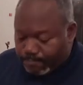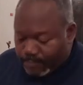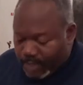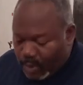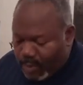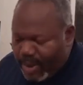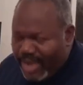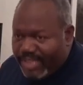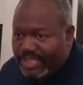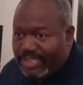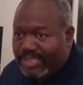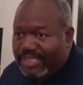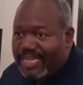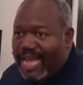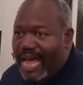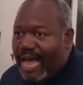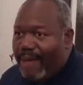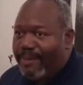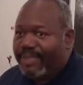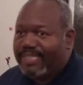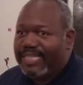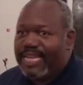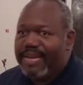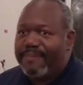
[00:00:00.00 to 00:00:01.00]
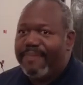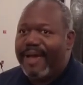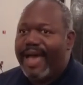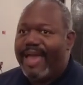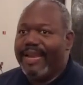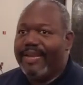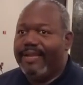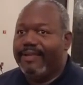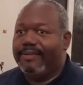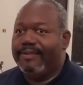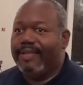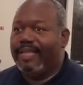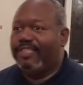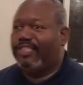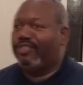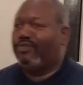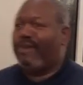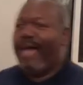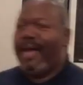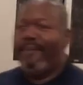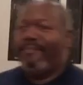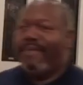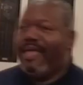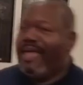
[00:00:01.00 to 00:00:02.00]
Questions, comments, anybody?
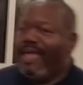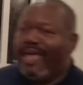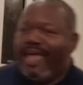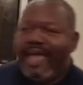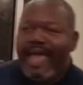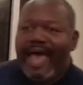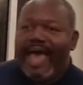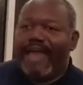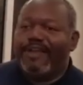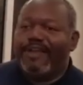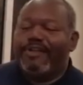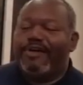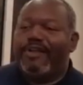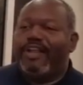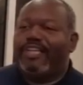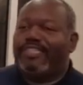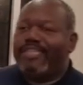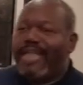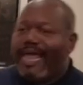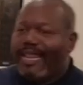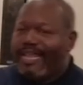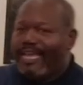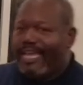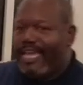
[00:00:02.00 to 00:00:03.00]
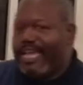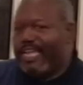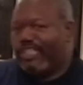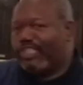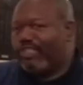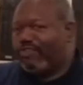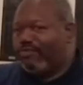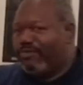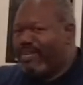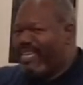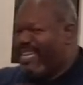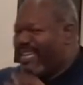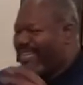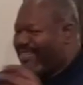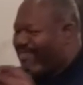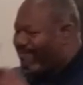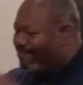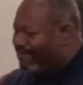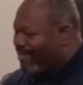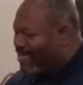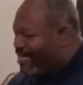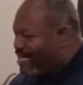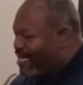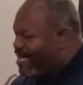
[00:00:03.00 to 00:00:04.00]
I know there's a lot of history
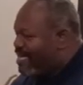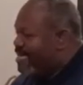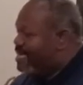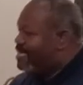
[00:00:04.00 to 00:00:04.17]
in